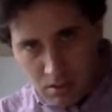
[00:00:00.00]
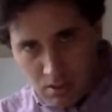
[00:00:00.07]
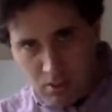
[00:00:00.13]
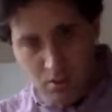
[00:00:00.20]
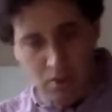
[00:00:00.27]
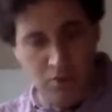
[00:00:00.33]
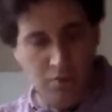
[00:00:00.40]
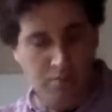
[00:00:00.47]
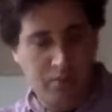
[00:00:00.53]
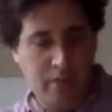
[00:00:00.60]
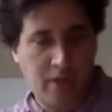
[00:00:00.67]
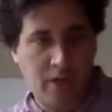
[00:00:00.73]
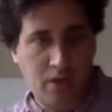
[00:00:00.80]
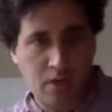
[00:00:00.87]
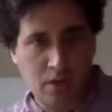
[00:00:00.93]
The other
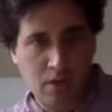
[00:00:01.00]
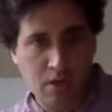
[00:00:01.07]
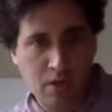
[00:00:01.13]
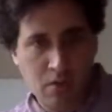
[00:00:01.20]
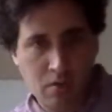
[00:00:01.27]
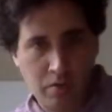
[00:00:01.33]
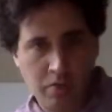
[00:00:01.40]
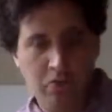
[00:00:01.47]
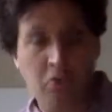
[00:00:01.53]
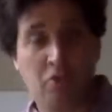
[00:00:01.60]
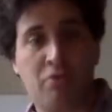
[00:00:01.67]
player wins the